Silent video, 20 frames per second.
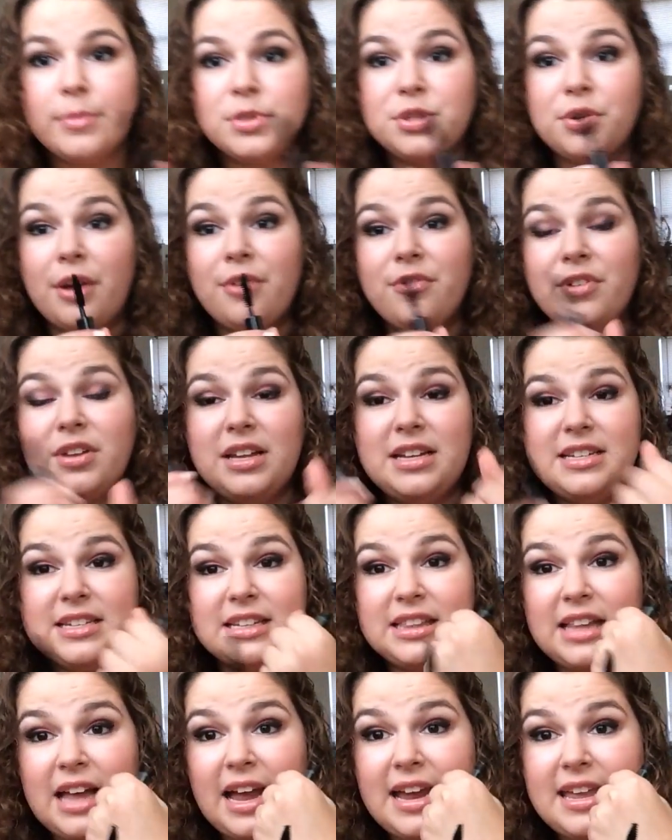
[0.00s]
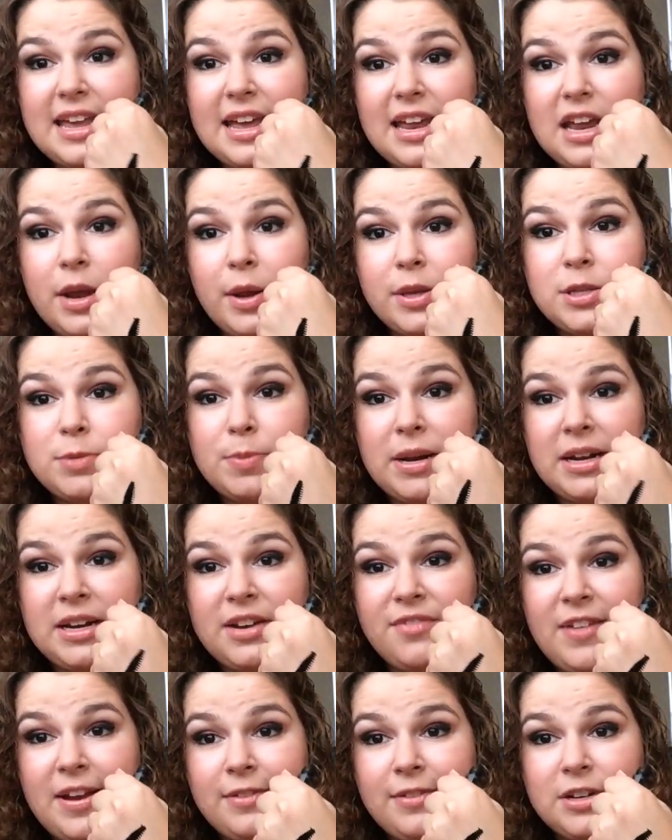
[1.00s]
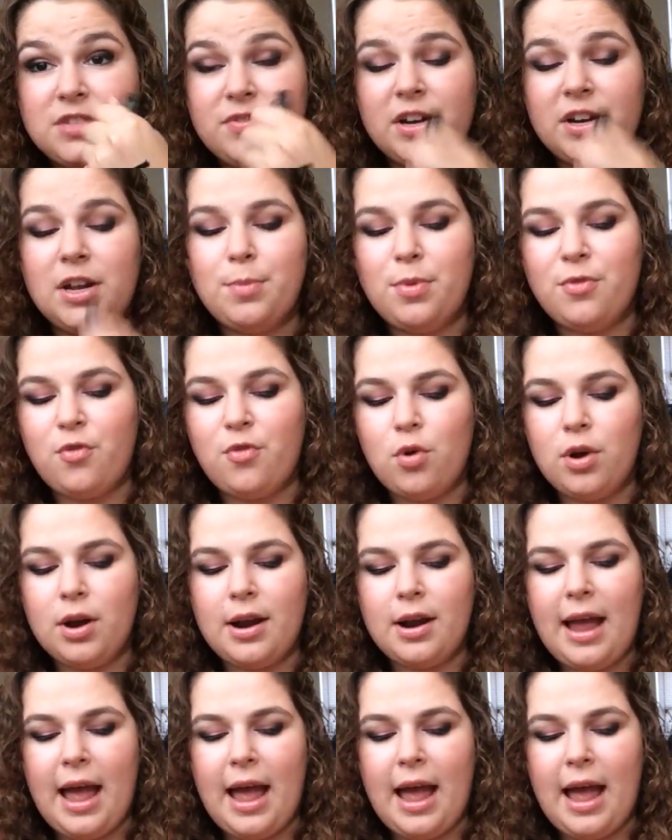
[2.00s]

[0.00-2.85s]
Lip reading: So I really did like it. It's been in the favorites video before.